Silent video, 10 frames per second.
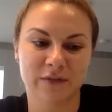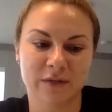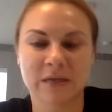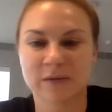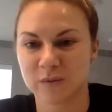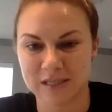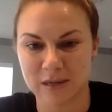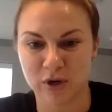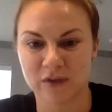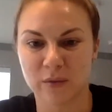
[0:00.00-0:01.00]
sometimes we
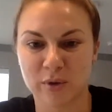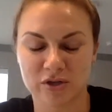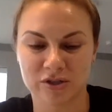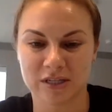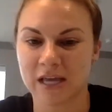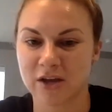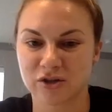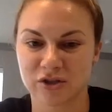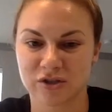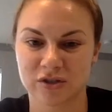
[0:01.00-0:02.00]
separate the pitchers and
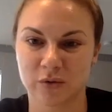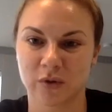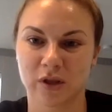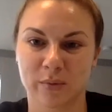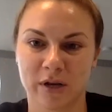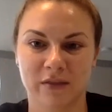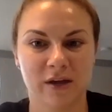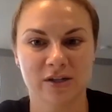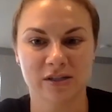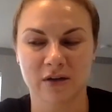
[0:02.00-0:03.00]
catchers to do a little bit of
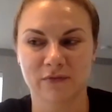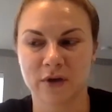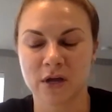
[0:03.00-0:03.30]
their stuff